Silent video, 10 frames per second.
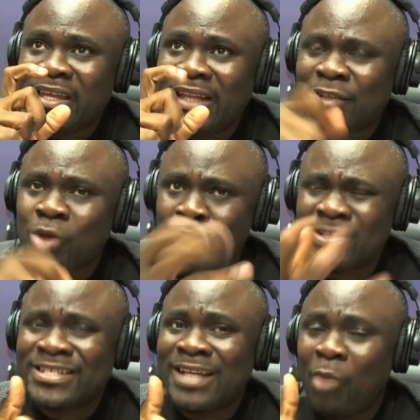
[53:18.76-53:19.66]
let's
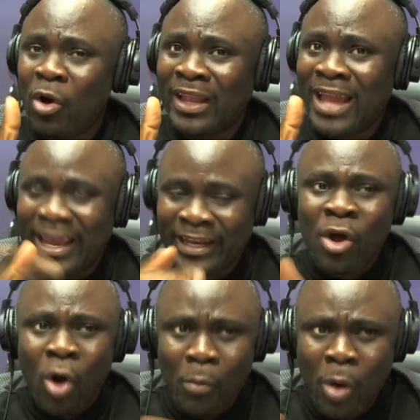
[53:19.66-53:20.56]
host some online
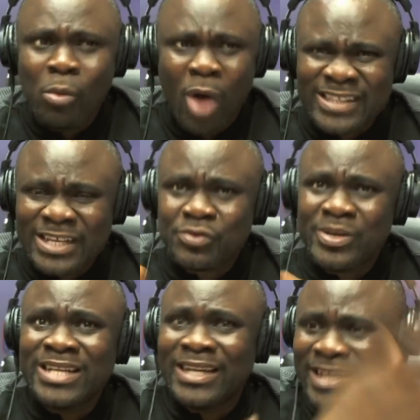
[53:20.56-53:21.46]
or more access to
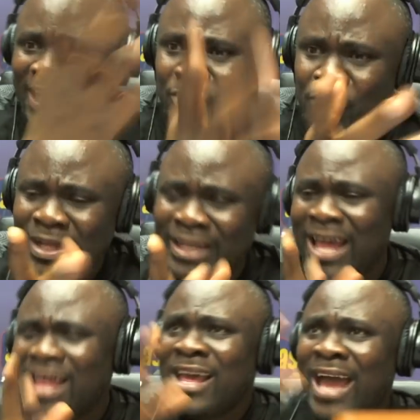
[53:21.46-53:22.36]
internet can do that.
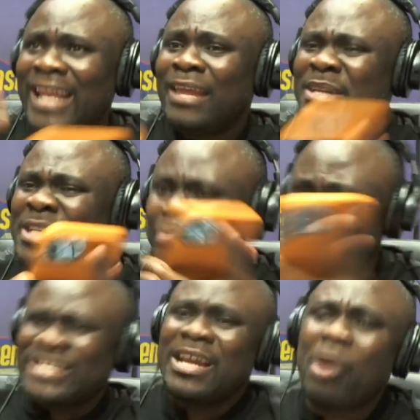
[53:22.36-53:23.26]
Not a limited
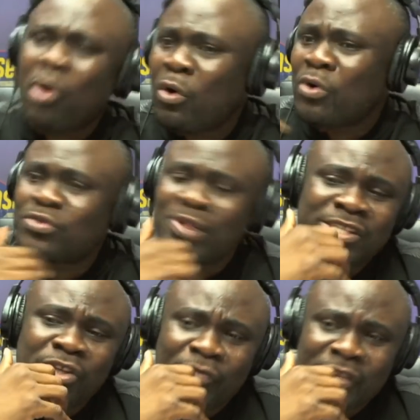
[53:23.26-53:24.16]
pressure because constituency offices.